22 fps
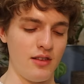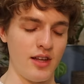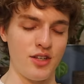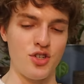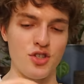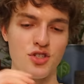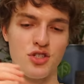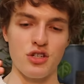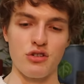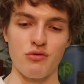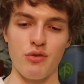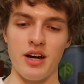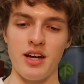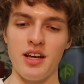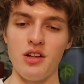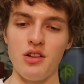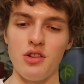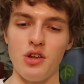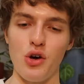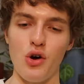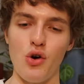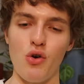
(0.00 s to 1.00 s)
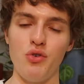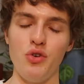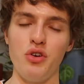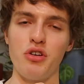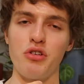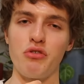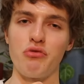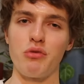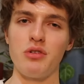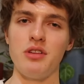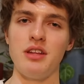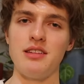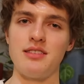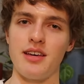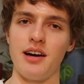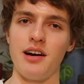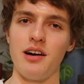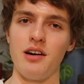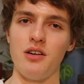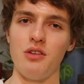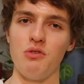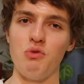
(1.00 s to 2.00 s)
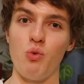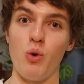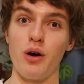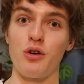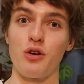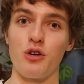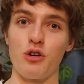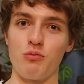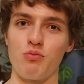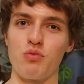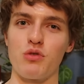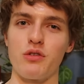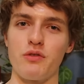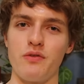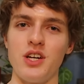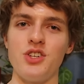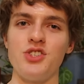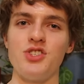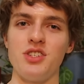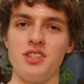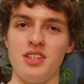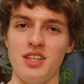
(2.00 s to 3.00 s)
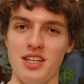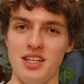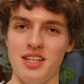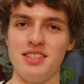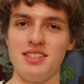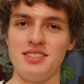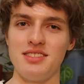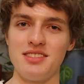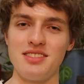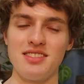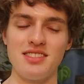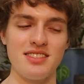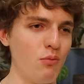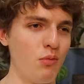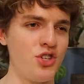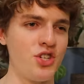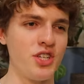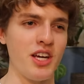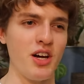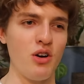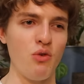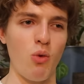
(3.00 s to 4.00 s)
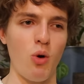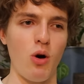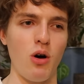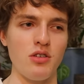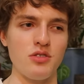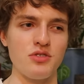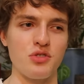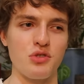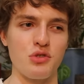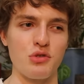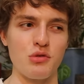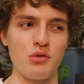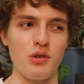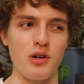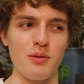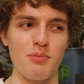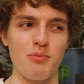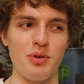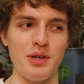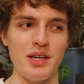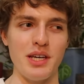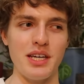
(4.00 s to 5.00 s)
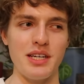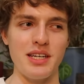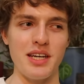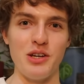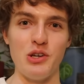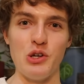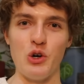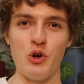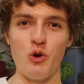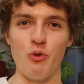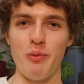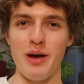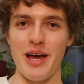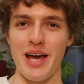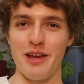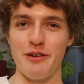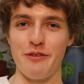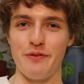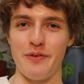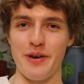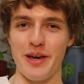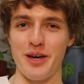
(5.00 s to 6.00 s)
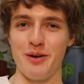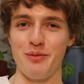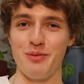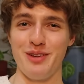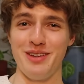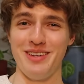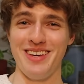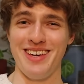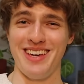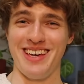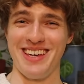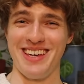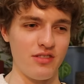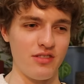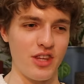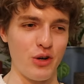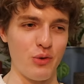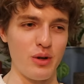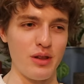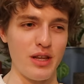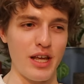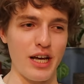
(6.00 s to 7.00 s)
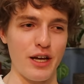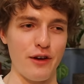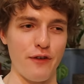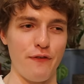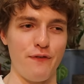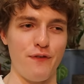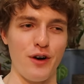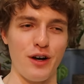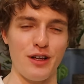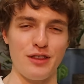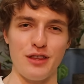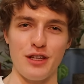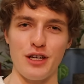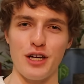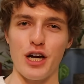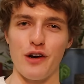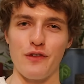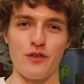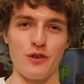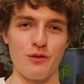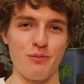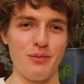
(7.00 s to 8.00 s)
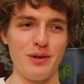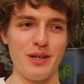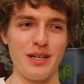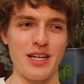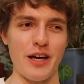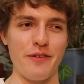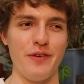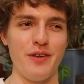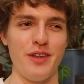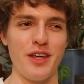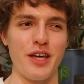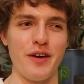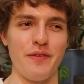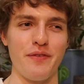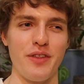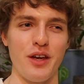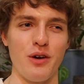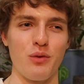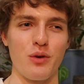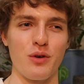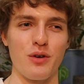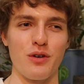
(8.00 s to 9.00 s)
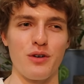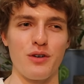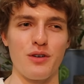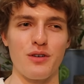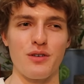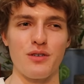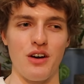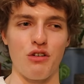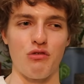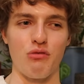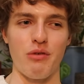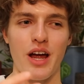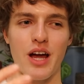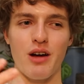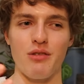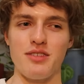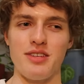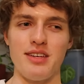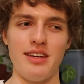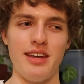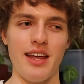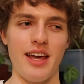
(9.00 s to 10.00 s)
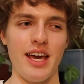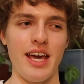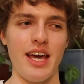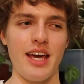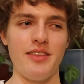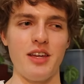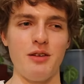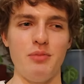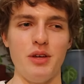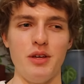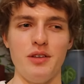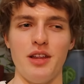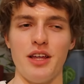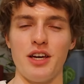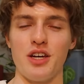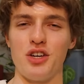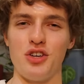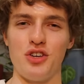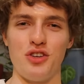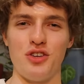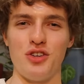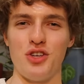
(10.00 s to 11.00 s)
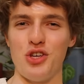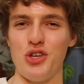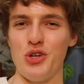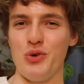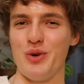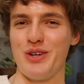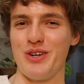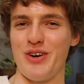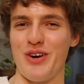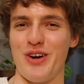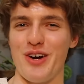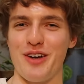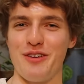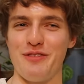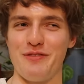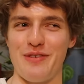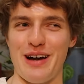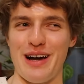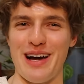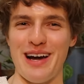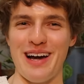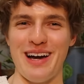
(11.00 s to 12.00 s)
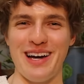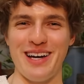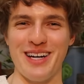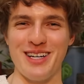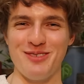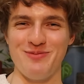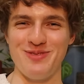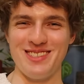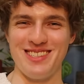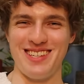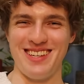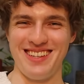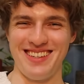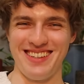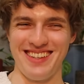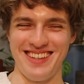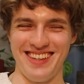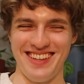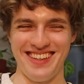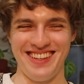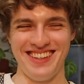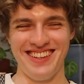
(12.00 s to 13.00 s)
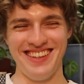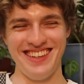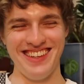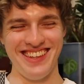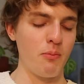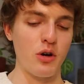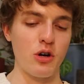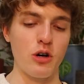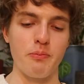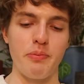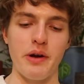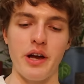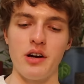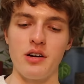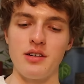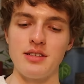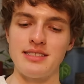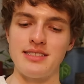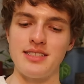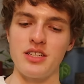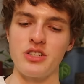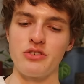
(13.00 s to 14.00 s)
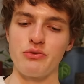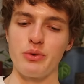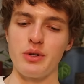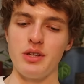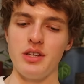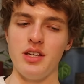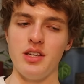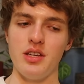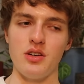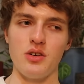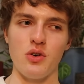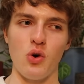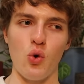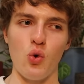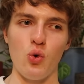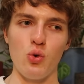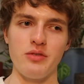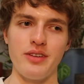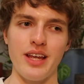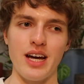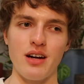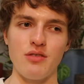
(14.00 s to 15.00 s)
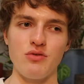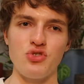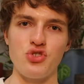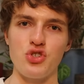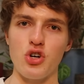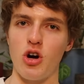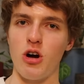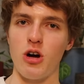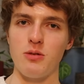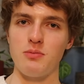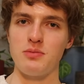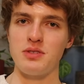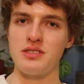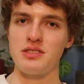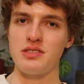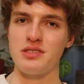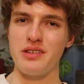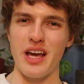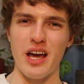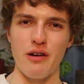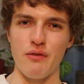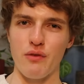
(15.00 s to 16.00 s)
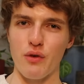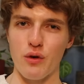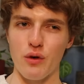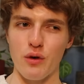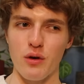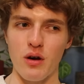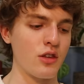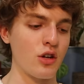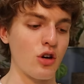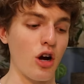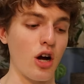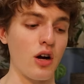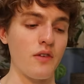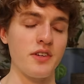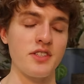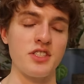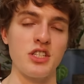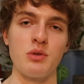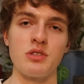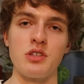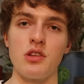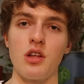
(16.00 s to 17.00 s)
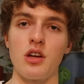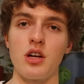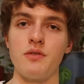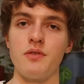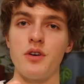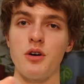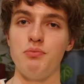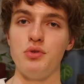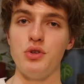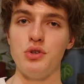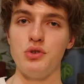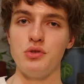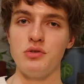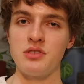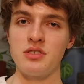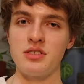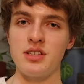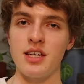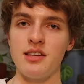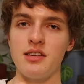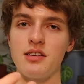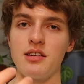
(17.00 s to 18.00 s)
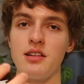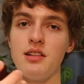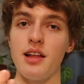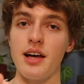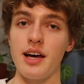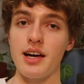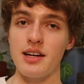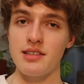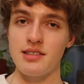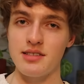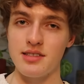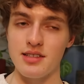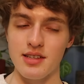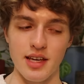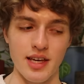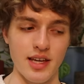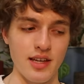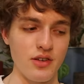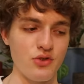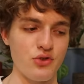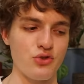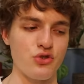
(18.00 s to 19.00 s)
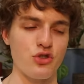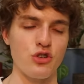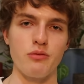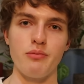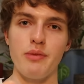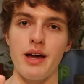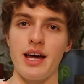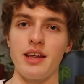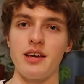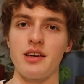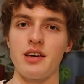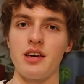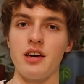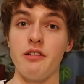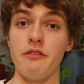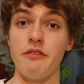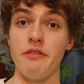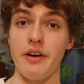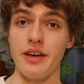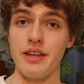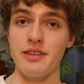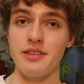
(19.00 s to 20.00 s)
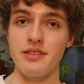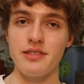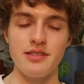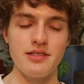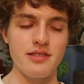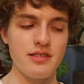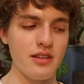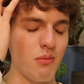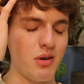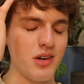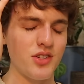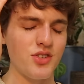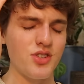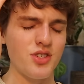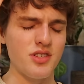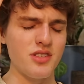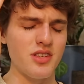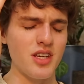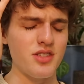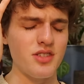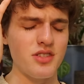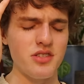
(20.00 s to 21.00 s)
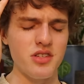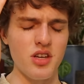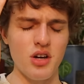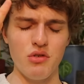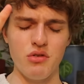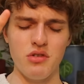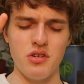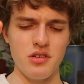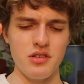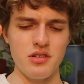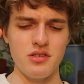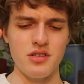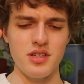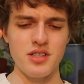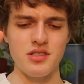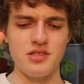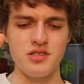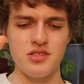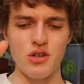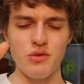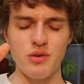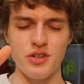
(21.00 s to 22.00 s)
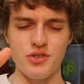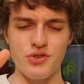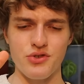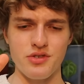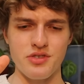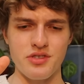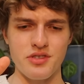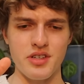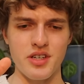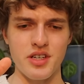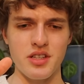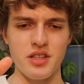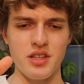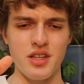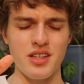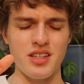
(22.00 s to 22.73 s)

Like, just the writing alone, you can really tell what her profession is. But Jeannette Walls grew up in a nomad family. they were like, fuck the government. I feel like if they were around today, they'd be like QAnon vibes. but her parents didn't really hold down jobs ever. There obviously was a lot of abuse and neglect and traumatic events. But it just, it's so so good. It's so interesting.